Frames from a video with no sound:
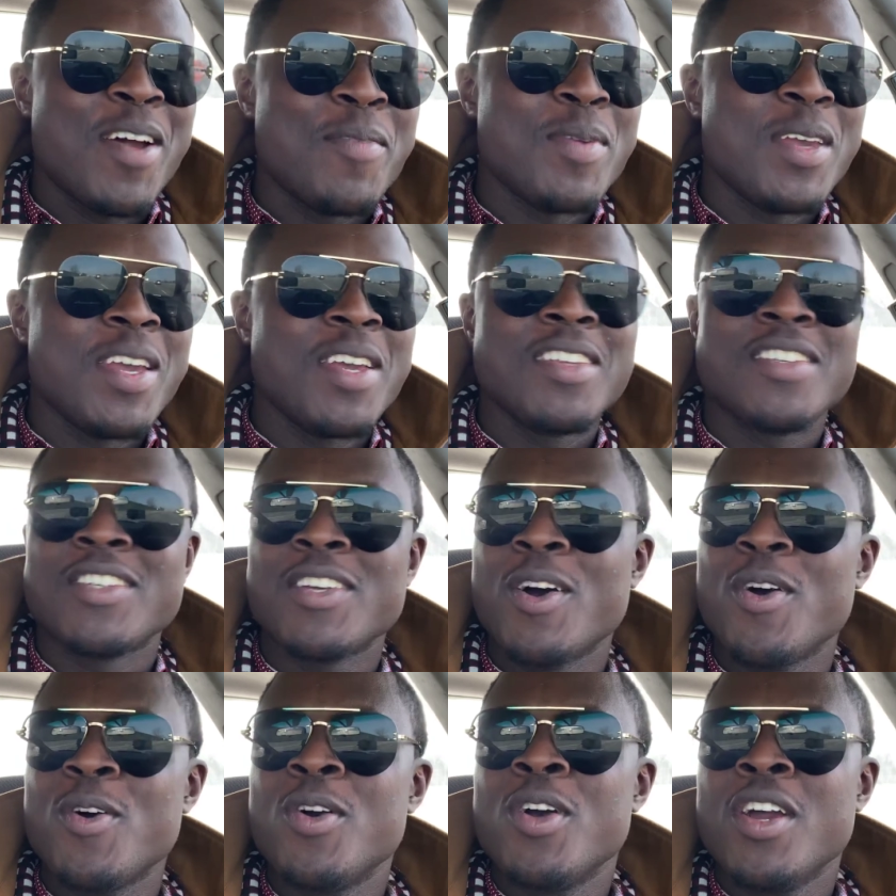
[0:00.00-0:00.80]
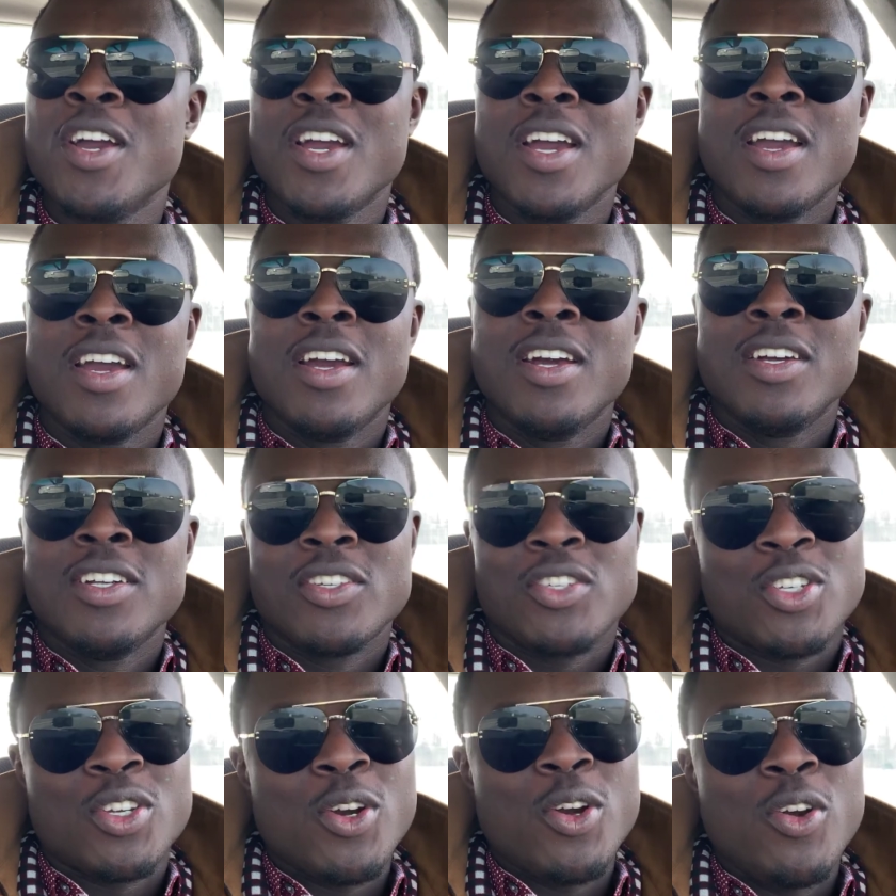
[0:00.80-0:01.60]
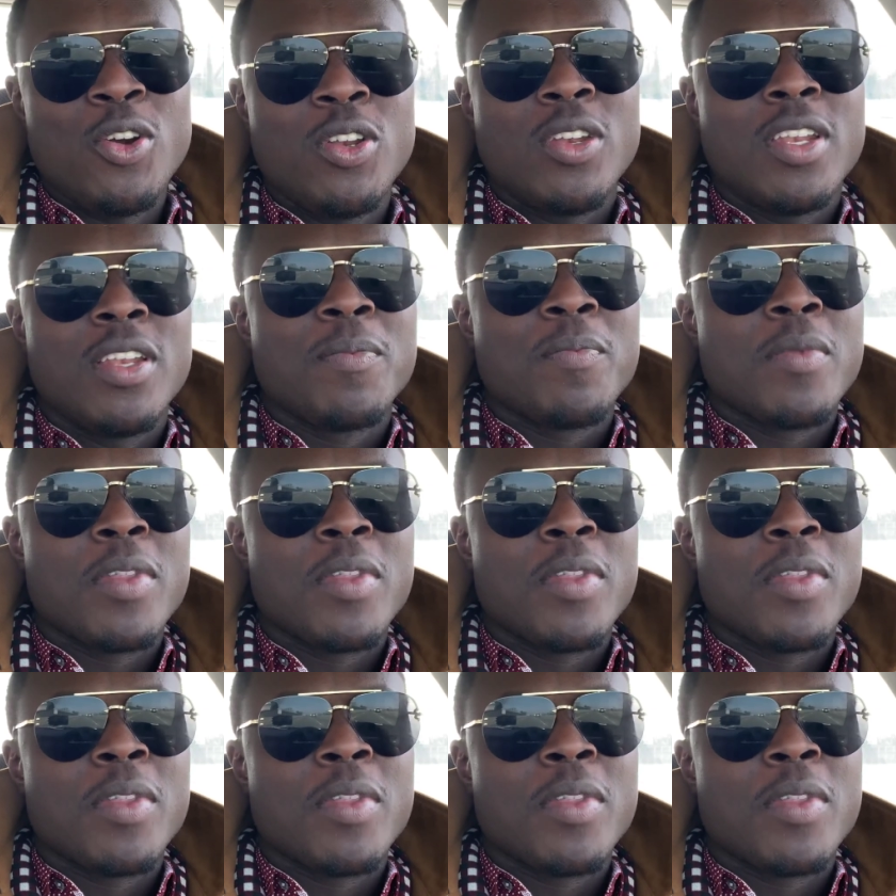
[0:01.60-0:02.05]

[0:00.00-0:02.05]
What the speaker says: I mean, so should